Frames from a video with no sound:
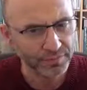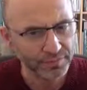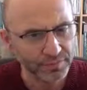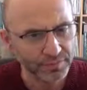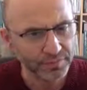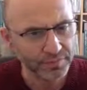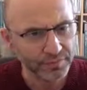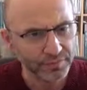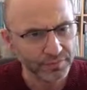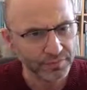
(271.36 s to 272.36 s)

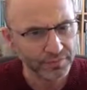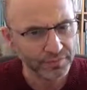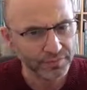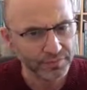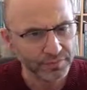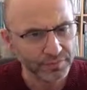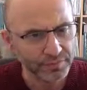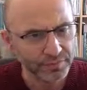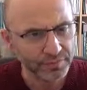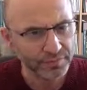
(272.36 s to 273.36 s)

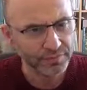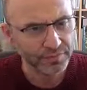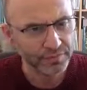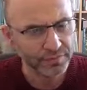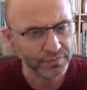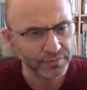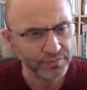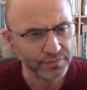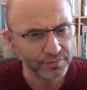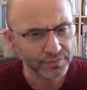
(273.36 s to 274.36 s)

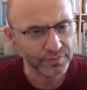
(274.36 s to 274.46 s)
No words are spoken by the person on screen.